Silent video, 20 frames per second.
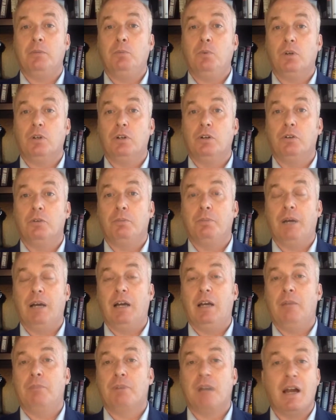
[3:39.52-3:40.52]
were owned
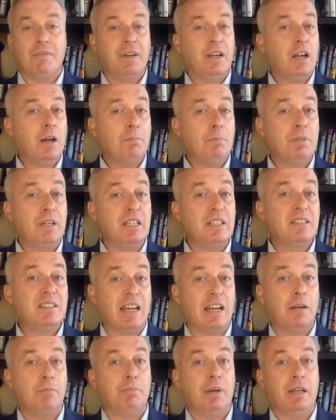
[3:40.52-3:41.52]
by private companies
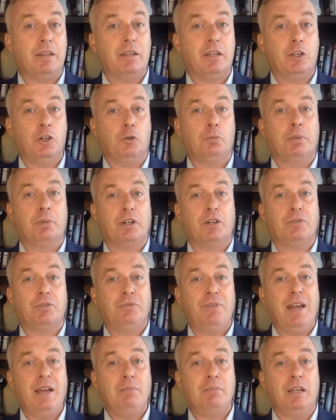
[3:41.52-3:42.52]
set up by the Kielburger
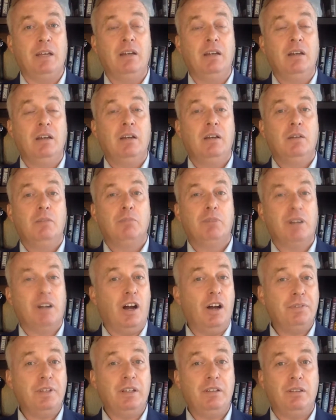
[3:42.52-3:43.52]
family, but
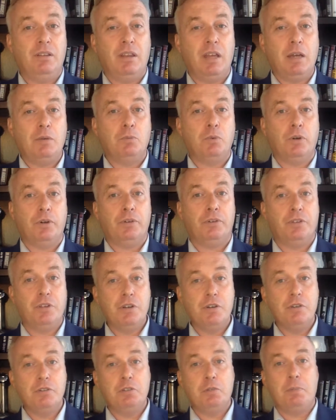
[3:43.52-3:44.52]
often they were
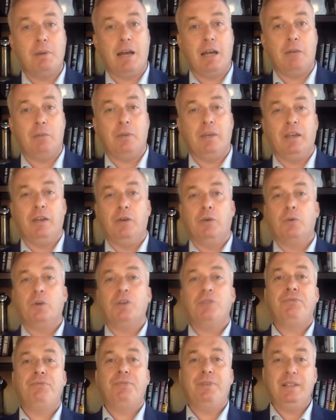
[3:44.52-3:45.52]
used by We or
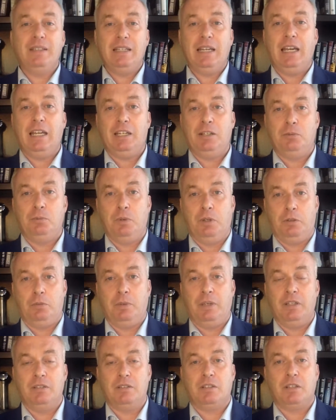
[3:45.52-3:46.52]
affiliated with
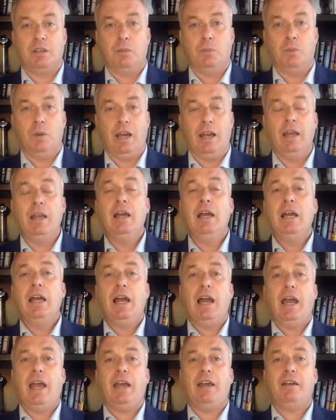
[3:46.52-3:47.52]
We in some way.
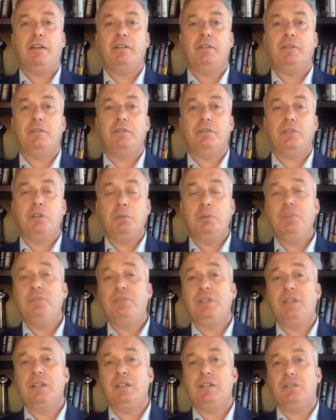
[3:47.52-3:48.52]
And some of
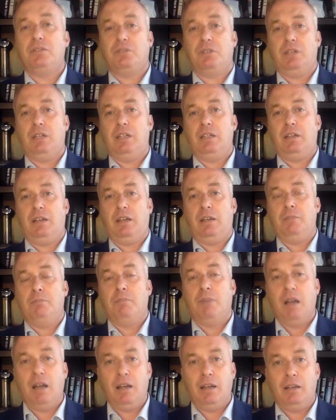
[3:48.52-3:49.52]
these,
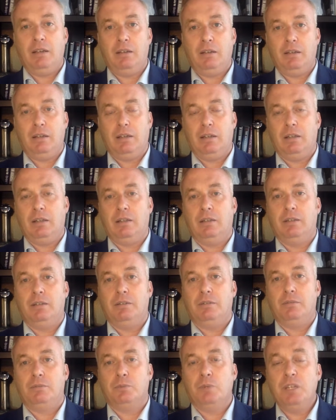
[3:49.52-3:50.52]
in my
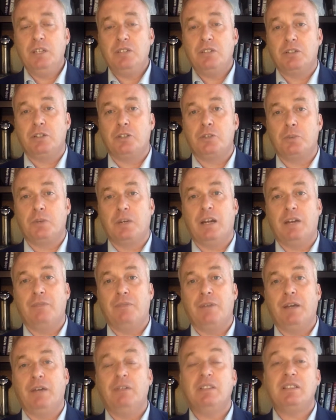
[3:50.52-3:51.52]
research, what I
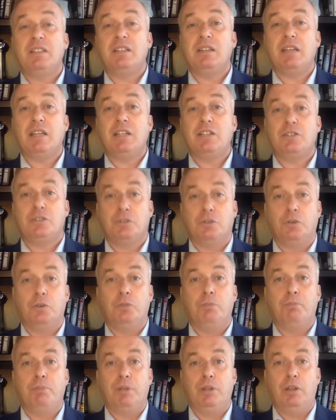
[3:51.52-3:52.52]
found is that they
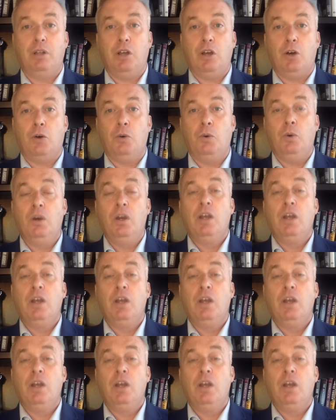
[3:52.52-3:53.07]
sold below